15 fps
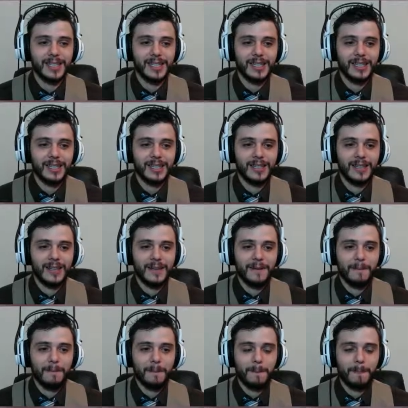
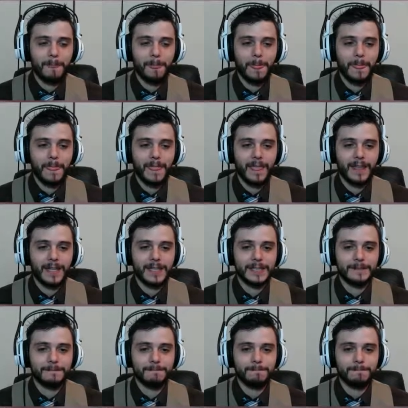No one is speaking in this clip.